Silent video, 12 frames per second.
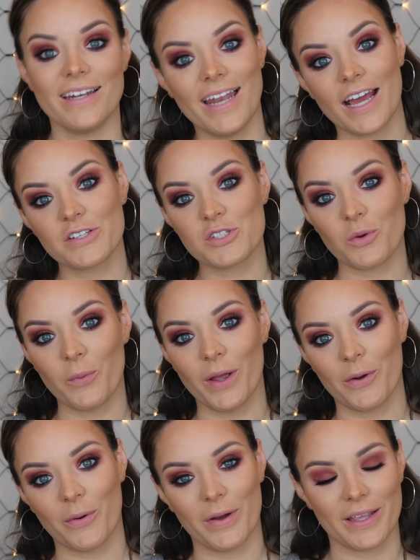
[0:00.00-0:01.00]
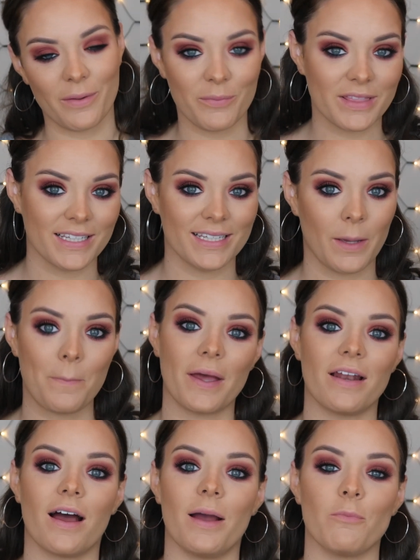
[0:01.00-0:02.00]
Next, we are going in with the lip
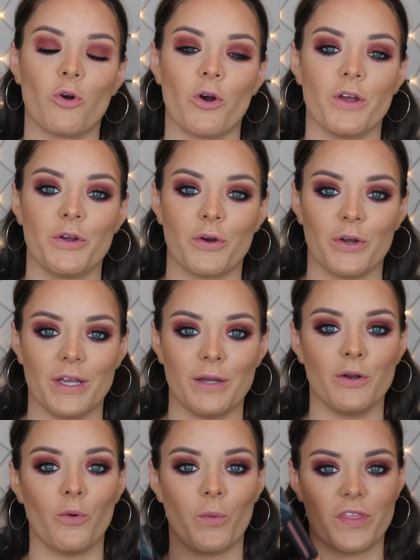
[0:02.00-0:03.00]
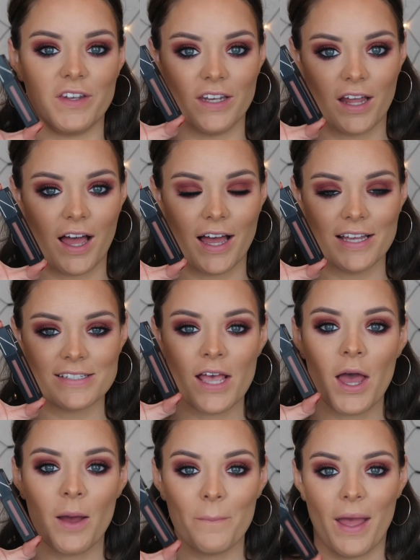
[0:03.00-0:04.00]
and I'm going to go in with NARS
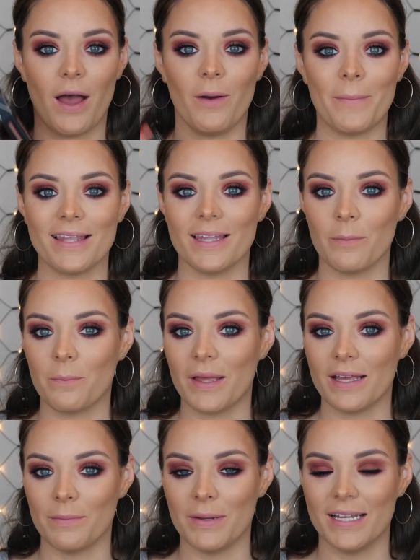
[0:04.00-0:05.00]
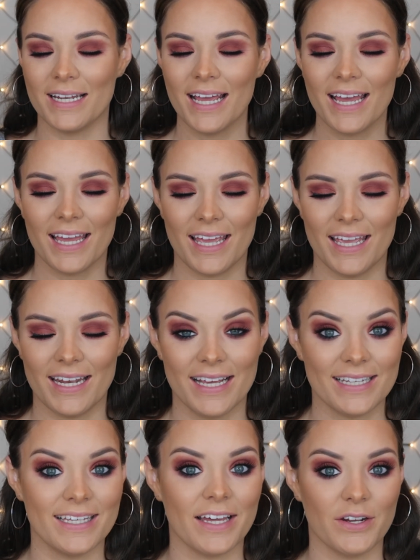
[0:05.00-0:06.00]
Power Matte Lip Pigment
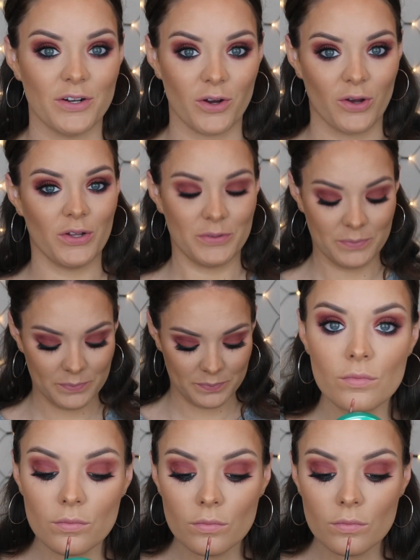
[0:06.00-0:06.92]
in Get It On.